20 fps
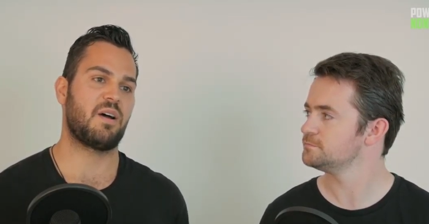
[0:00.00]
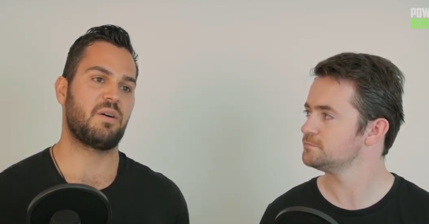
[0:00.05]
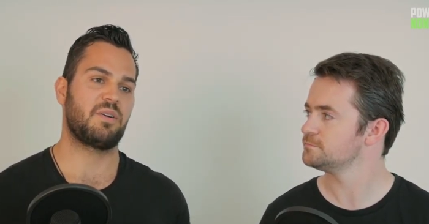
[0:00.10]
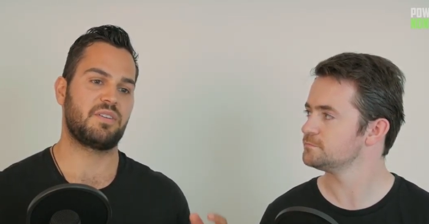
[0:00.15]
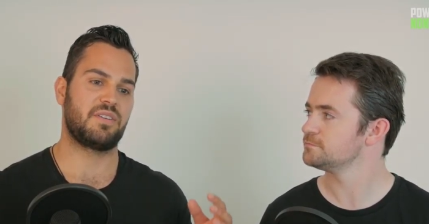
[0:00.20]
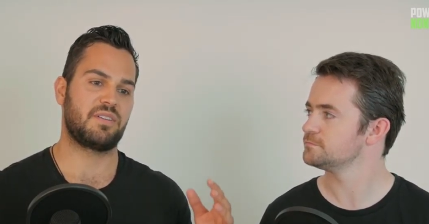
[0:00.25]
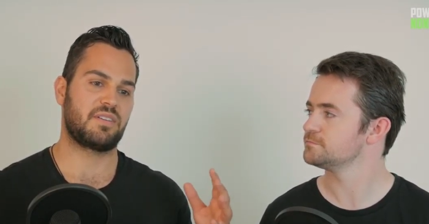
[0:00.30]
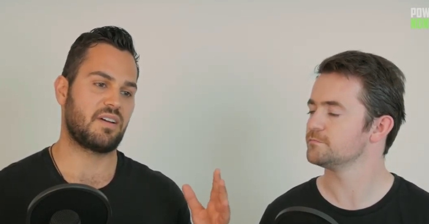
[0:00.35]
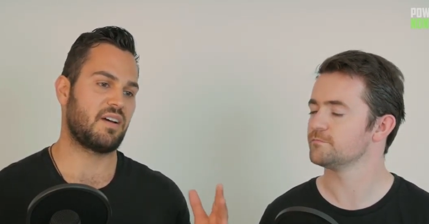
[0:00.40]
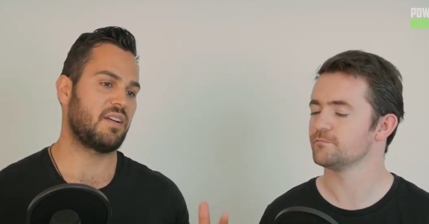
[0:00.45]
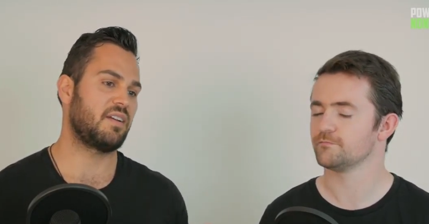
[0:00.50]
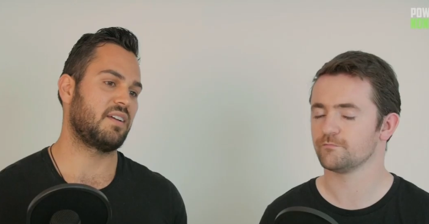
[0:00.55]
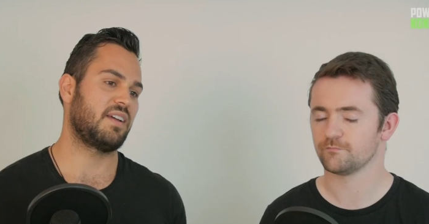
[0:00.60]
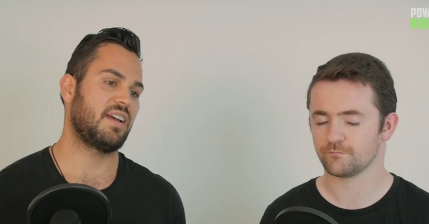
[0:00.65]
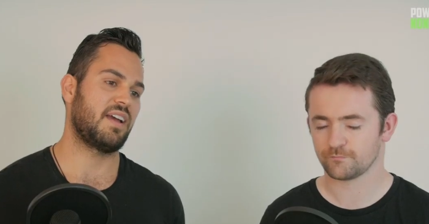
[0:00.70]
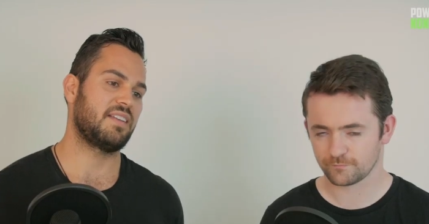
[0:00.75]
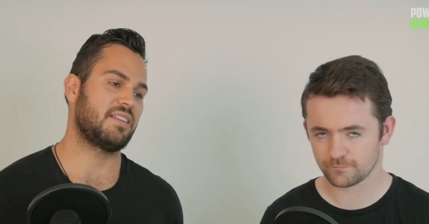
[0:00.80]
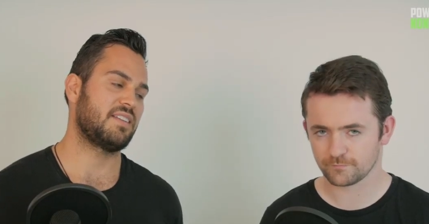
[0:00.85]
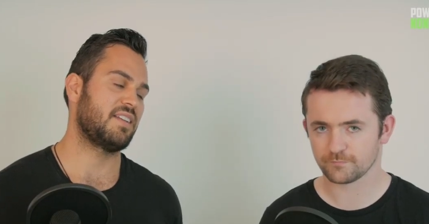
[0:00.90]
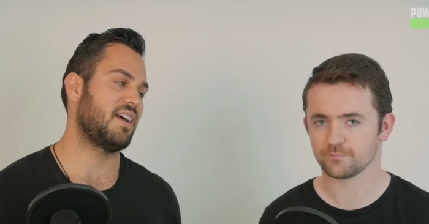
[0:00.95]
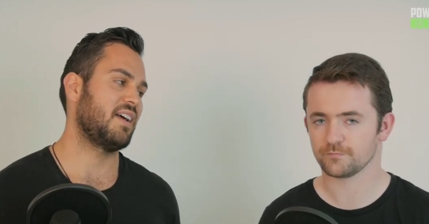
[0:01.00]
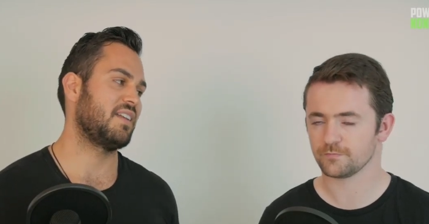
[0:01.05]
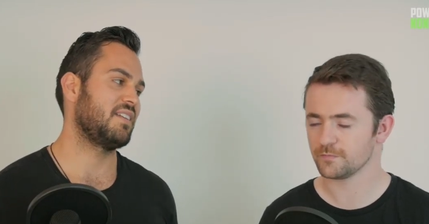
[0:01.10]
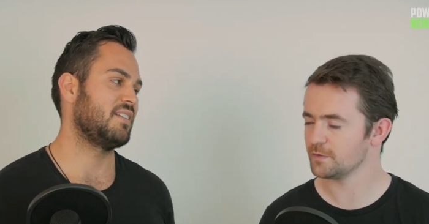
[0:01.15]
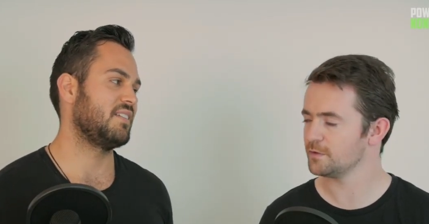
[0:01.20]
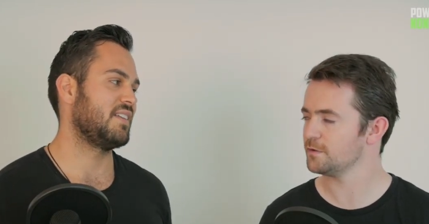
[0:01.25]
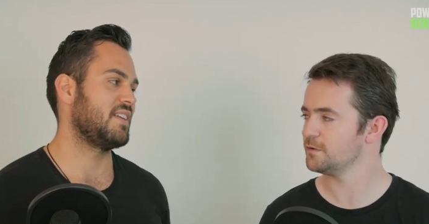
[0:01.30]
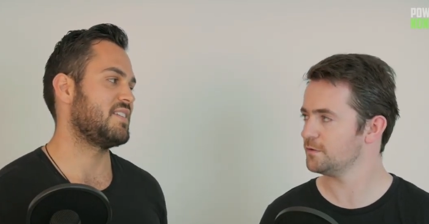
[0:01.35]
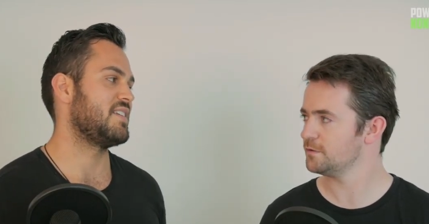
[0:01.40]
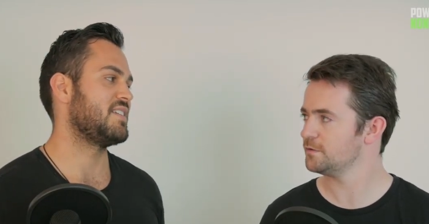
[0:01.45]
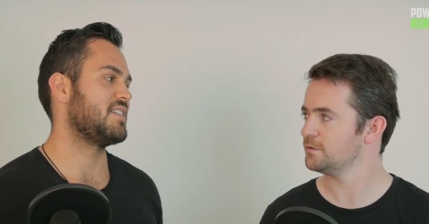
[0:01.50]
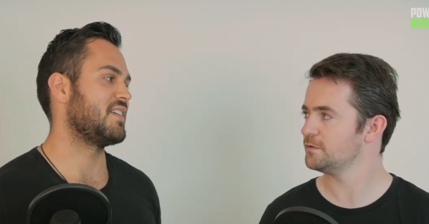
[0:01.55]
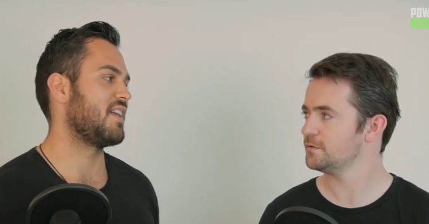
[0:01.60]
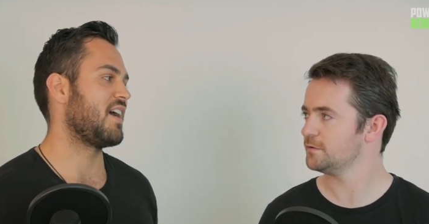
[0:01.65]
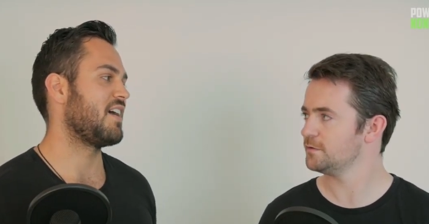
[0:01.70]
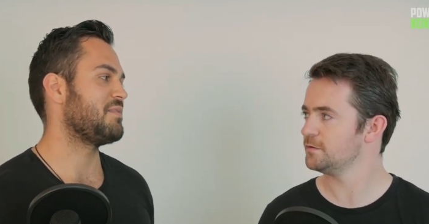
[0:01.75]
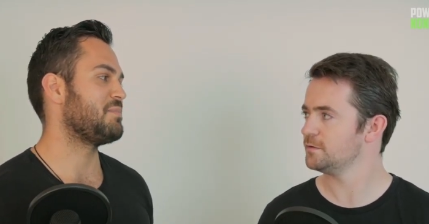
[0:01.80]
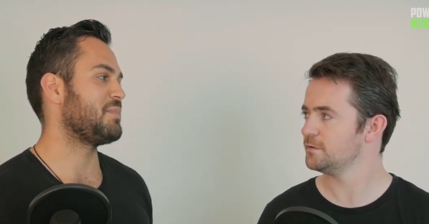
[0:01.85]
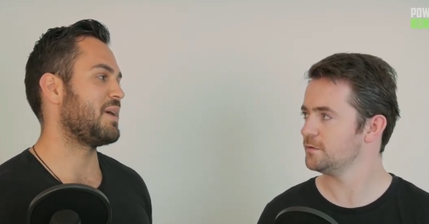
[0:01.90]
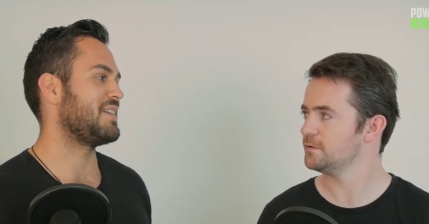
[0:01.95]
Speaker 1: you kind of get into that this is life
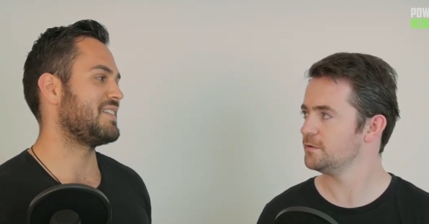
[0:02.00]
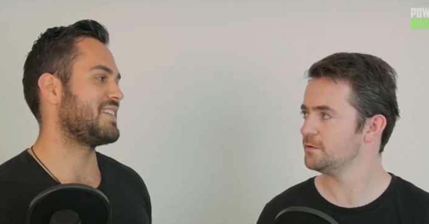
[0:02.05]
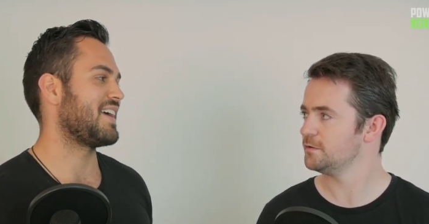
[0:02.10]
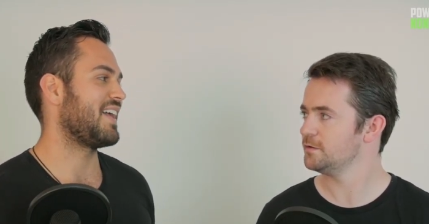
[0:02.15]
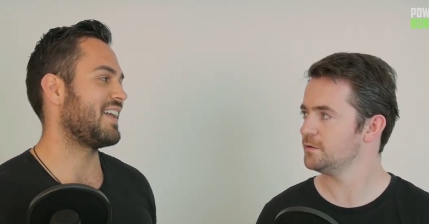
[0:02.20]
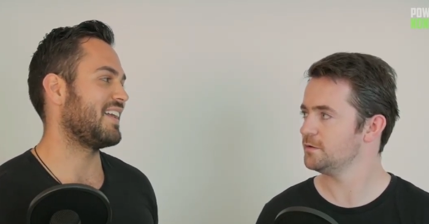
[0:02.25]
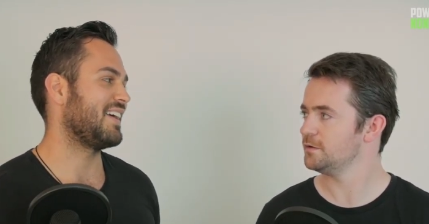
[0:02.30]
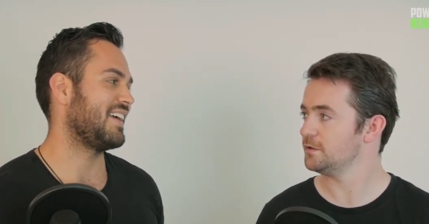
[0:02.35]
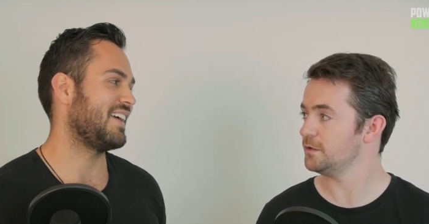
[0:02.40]
mentality.